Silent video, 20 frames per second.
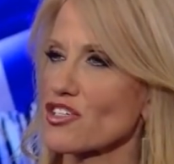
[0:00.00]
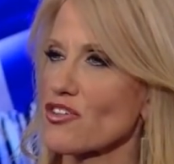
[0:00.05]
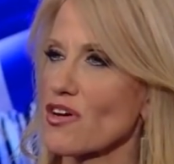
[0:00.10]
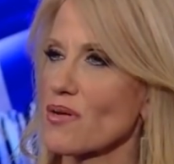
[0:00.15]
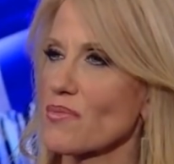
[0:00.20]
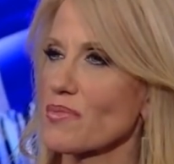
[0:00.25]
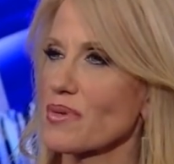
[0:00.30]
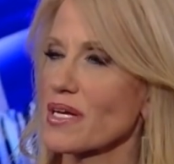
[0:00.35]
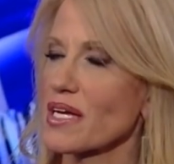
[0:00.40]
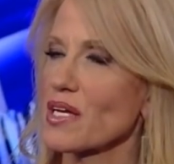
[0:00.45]

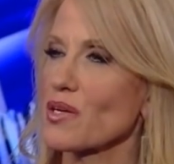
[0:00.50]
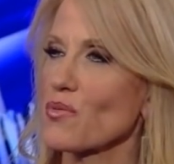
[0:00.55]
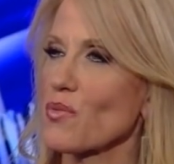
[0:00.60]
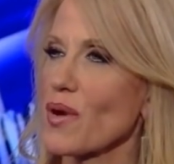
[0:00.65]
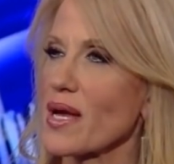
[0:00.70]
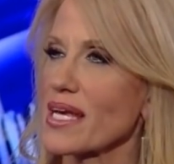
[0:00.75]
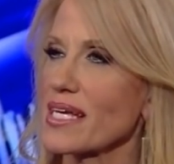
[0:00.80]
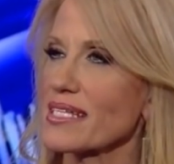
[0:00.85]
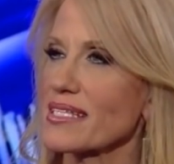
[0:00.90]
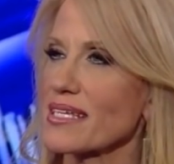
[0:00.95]
Trump in
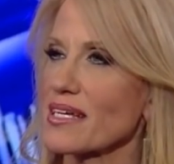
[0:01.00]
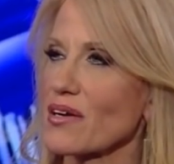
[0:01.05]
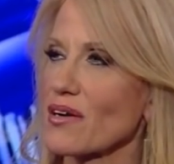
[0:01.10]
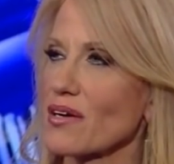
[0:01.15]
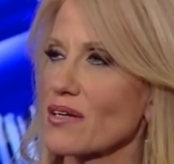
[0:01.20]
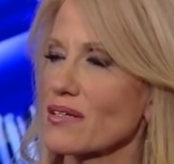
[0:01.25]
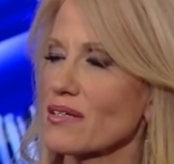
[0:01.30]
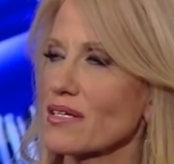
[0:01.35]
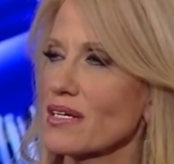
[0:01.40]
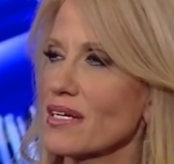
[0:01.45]
ways that
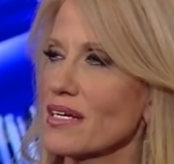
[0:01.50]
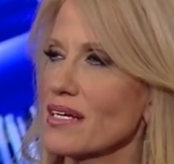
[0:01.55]
are